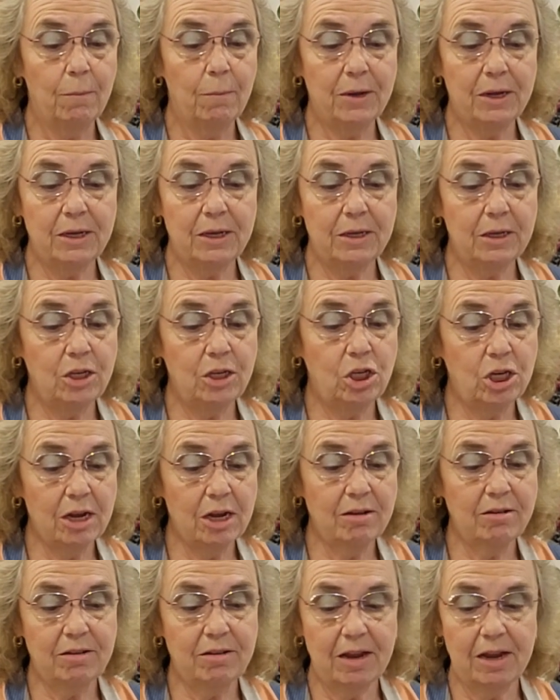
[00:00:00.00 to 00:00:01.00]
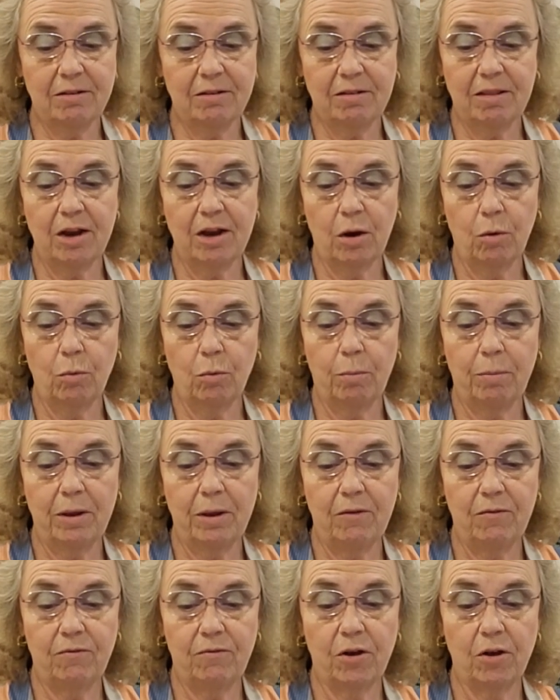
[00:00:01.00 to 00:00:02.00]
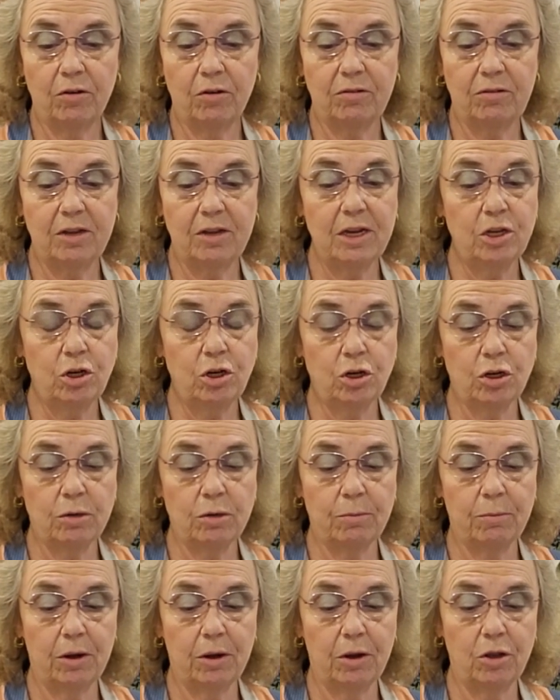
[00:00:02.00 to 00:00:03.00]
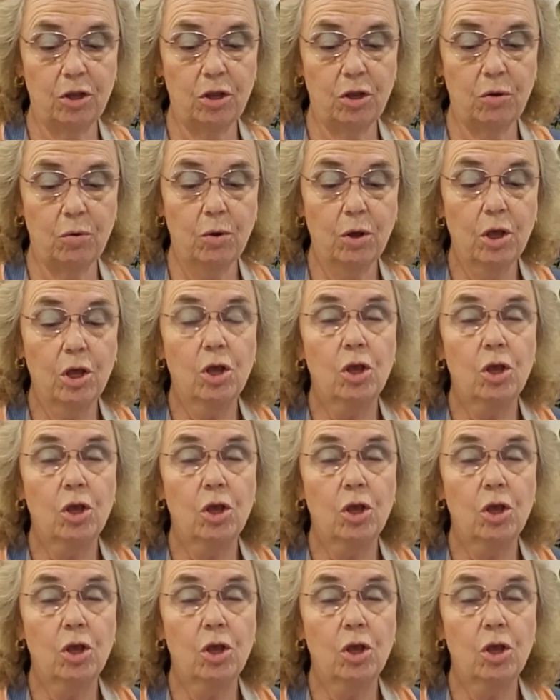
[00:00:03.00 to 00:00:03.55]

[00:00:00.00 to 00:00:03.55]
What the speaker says: But just as there will be false teachers among you,